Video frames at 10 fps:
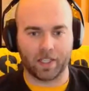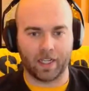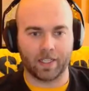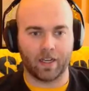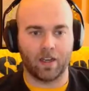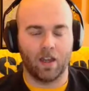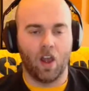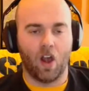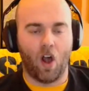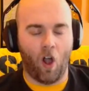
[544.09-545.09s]
season,
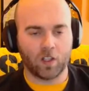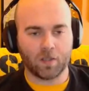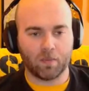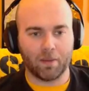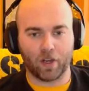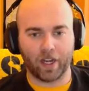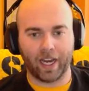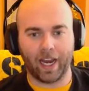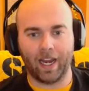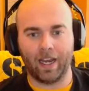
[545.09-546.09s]
ultimately
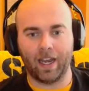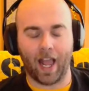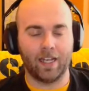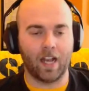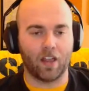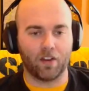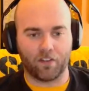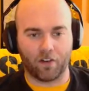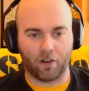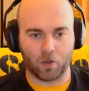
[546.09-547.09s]
bringing in another
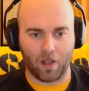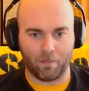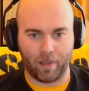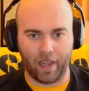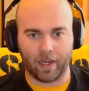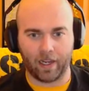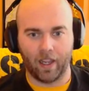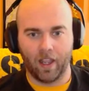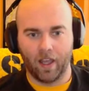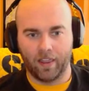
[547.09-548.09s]
first-round pick
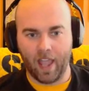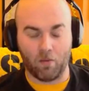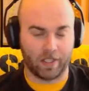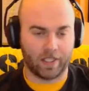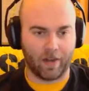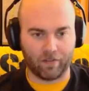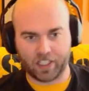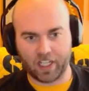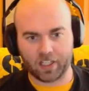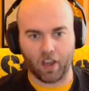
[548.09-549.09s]
that was San
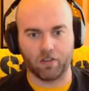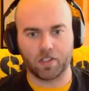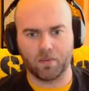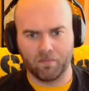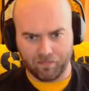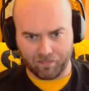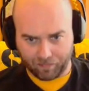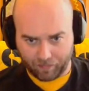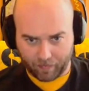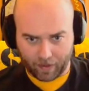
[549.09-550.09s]
Francisco's
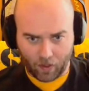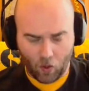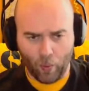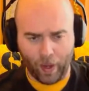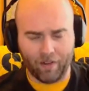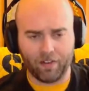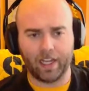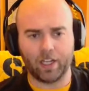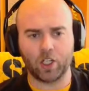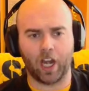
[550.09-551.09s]
whenever
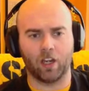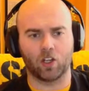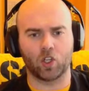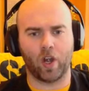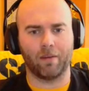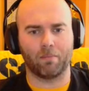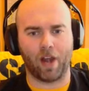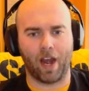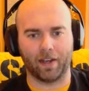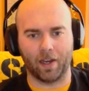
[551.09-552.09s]
they traded
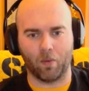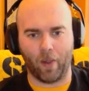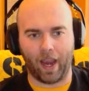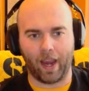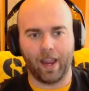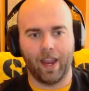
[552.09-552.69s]
Bradley away.